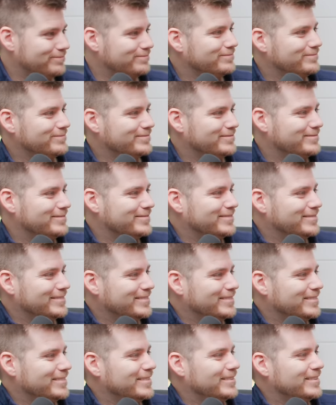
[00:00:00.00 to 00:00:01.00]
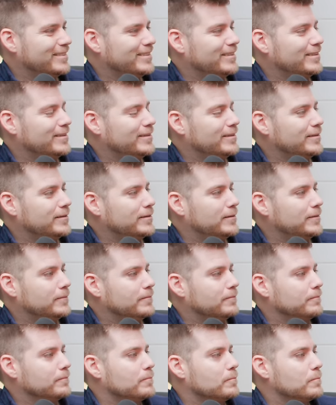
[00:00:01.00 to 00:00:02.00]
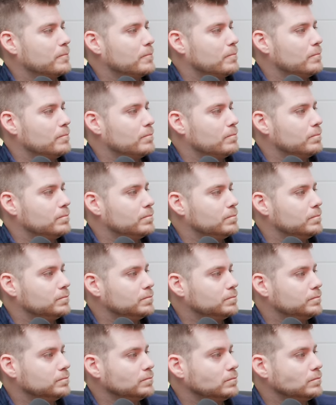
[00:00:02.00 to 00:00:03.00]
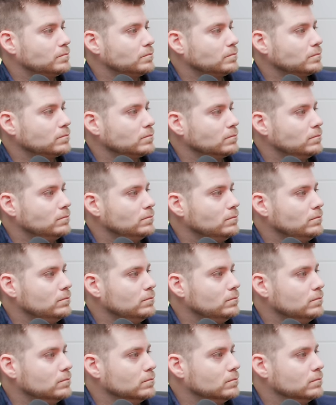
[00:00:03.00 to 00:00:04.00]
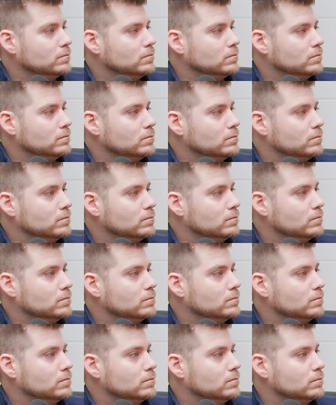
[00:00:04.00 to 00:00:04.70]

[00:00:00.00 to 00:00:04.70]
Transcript: (not speaking)